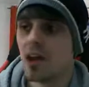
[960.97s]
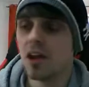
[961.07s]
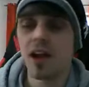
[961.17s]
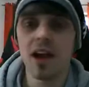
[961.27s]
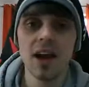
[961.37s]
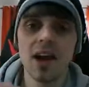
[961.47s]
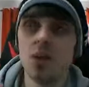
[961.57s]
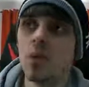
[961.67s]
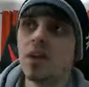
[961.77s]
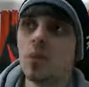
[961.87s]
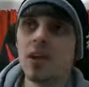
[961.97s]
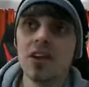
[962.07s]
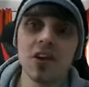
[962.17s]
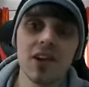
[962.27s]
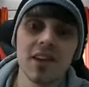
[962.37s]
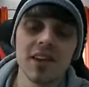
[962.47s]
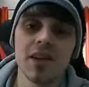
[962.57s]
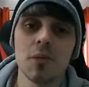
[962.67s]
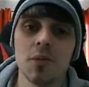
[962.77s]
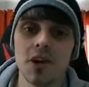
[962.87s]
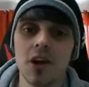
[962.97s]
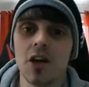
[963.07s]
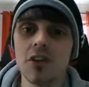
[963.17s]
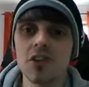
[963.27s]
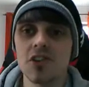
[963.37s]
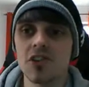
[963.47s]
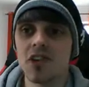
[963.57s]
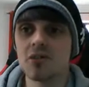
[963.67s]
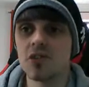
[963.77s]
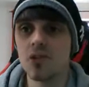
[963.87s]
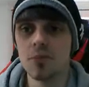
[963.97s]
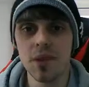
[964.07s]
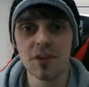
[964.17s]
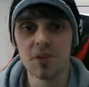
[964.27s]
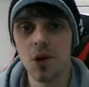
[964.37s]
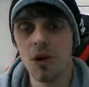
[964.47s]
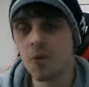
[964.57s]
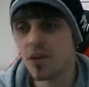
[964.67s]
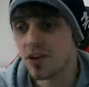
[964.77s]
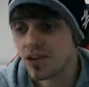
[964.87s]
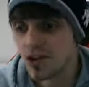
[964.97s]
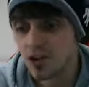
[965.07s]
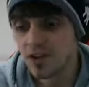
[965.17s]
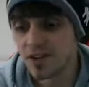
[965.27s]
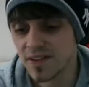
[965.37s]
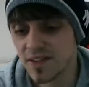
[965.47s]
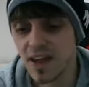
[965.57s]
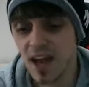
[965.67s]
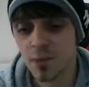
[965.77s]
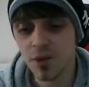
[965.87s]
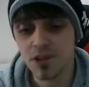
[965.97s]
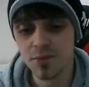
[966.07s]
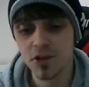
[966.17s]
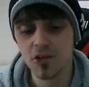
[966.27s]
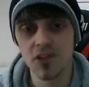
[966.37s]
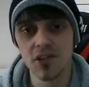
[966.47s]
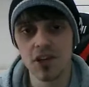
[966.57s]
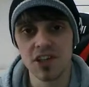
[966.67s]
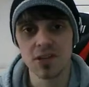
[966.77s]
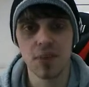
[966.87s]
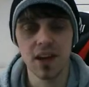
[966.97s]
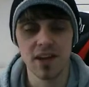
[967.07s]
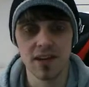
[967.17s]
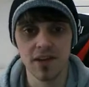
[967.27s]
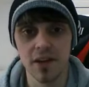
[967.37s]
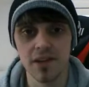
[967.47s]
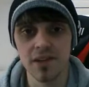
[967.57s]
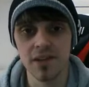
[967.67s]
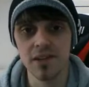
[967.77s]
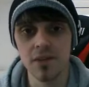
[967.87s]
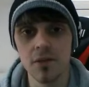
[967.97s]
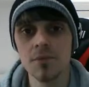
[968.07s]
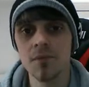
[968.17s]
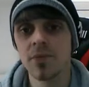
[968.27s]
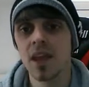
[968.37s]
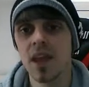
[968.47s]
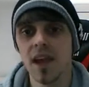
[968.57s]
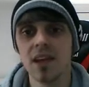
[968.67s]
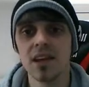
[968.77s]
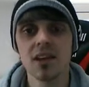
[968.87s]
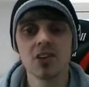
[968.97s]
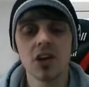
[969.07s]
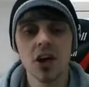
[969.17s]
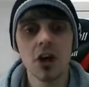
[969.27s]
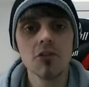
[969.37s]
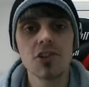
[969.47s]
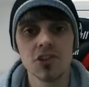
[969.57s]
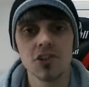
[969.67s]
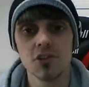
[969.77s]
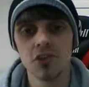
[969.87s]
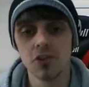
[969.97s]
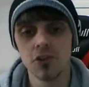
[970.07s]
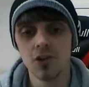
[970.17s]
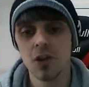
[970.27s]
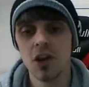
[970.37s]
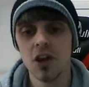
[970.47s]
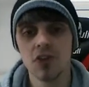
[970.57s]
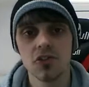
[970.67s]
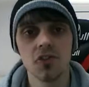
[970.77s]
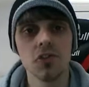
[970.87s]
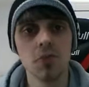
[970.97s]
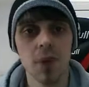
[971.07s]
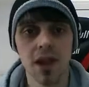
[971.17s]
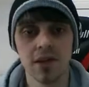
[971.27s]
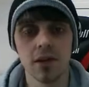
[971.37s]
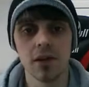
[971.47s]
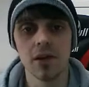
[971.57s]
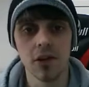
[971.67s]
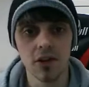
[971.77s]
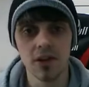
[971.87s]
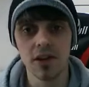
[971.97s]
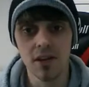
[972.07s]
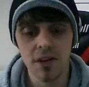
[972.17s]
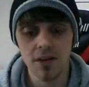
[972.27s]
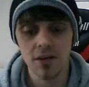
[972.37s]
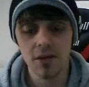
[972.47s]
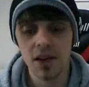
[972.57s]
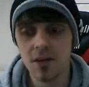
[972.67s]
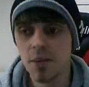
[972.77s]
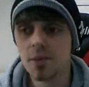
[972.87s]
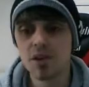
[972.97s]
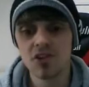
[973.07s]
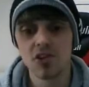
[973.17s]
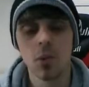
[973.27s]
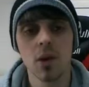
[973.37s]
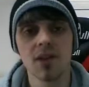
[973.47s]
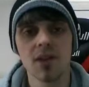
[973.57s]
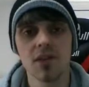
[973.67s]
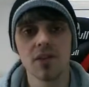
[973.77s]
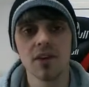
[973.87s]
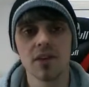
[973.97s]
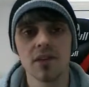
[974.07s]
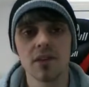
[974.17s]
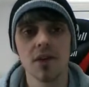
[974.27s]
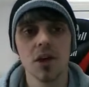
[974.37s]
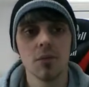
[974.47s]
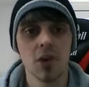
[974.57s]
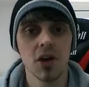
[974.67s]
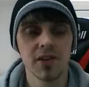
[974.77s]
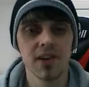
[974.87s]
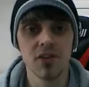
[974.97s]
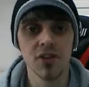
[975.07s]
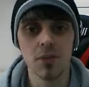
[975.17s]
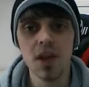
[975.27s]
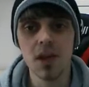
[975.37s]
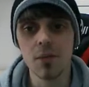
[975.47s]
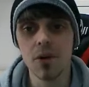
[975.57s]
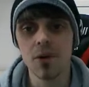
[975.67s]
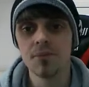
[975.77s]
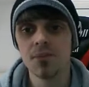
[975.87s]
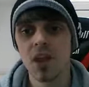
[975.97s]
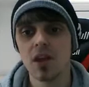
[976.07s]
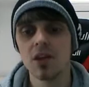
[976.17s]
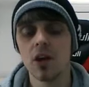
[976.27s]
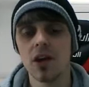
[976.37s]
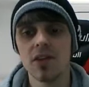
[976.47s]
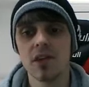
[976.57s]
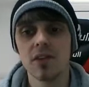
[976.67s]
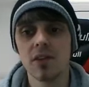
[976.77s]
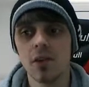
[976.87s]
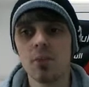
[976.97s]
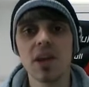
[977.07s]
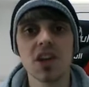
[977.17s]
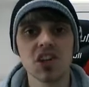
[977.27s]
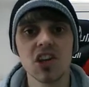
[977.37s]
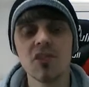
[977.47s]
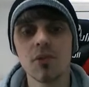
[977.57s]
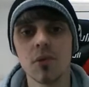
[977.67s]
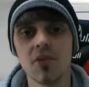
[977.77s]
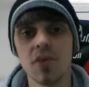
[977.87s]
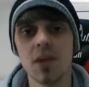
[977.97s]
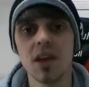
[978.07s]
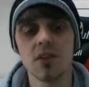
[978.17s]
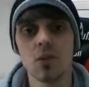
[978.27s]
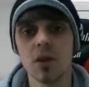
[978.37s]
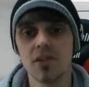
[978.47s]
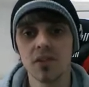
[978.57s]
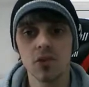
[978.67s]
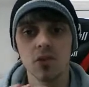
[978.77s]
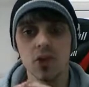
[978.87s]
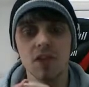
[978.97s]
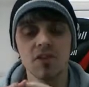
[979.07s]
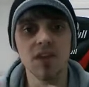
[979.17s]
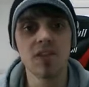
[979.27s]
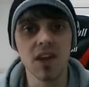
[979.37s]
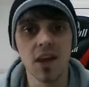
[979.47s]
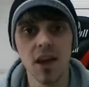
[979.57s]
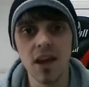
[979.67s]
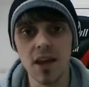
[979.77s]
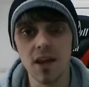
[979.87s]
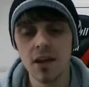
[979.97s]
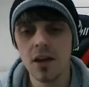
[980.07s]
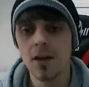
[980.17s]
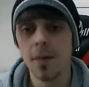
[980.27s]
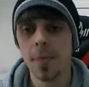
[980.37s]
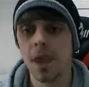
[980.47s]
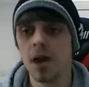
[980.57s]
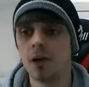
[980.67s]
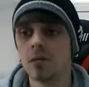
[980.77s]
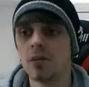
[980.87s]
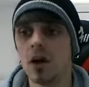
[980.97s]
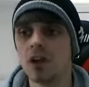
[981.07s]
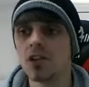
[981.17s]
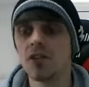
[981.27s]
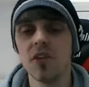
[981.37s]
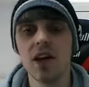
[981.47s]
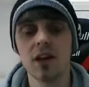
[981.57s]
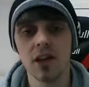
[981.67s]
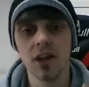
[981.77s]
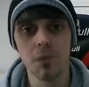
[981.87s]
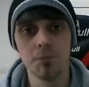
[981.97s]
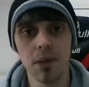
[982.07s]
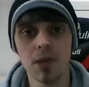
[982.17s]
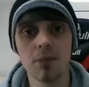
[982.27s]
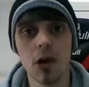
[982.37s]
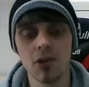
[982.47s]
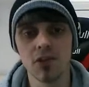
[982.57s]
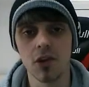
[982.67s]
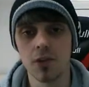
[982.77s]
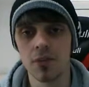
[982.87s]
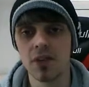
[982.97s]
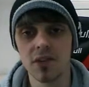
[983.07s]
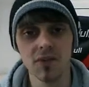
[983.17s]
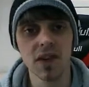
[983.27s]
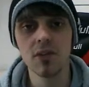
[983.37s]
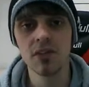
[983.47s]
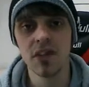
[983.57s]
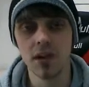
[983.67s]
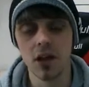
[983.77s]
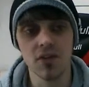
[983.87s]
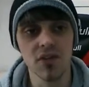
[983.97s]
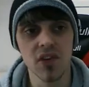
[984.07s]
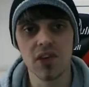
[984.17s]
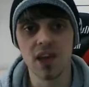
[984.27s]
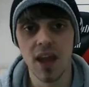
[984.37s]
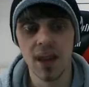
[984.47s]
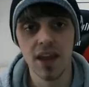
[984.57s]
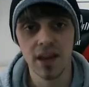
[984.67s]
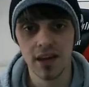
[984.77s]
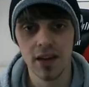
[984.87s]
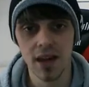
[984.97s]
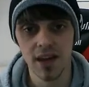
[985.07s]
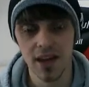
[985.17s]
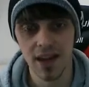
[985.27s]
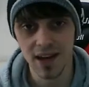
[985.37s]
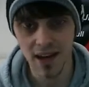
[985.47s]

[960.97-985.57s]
like when you look at this number, it kind of just gives you a big smile, because you can see how much progress you're actually making inside the system, and it encourages you to do better, you know. And like, maybe it's just one of these things personally for me, but you know, it's a big achievement for me. Once I saw like 50K, I just found that like a big milestone, because I've never seen like 50K in let